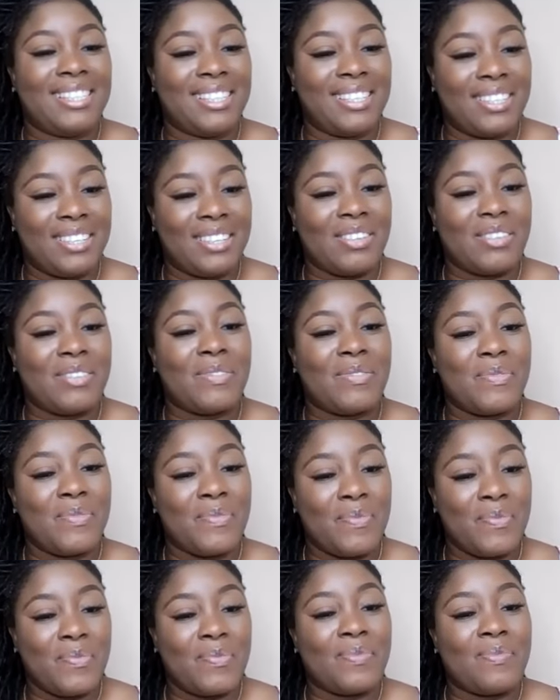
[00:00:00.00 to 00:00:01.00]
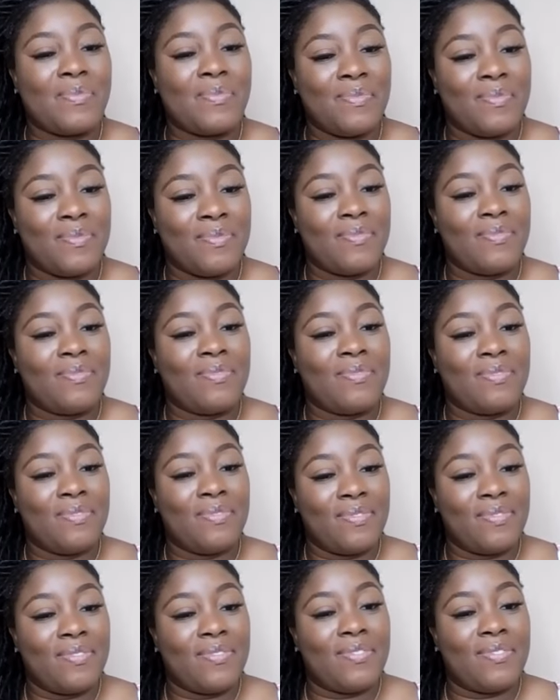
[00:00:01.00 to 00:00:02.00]

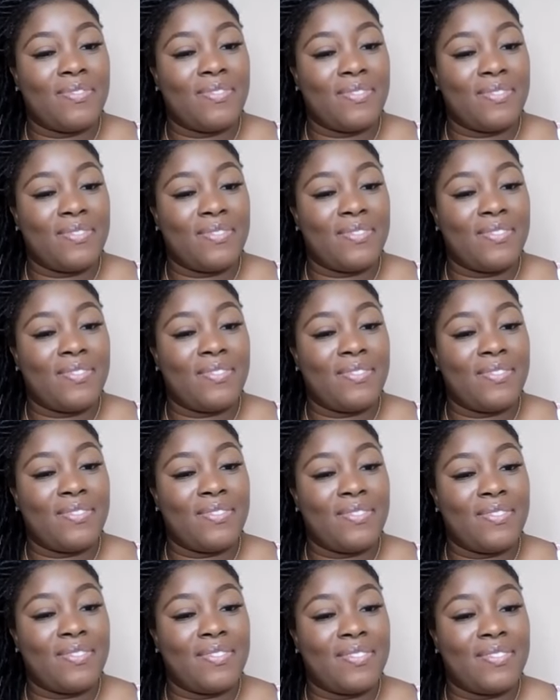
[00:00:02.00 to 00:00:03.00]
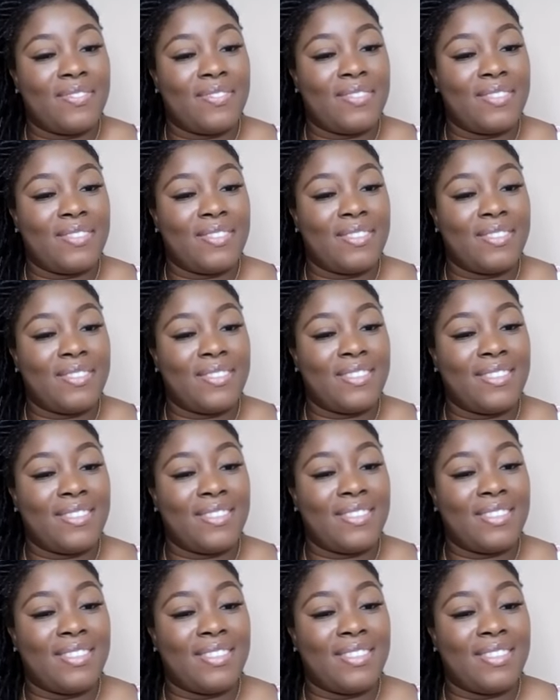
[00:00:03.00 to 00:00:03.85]
(silent)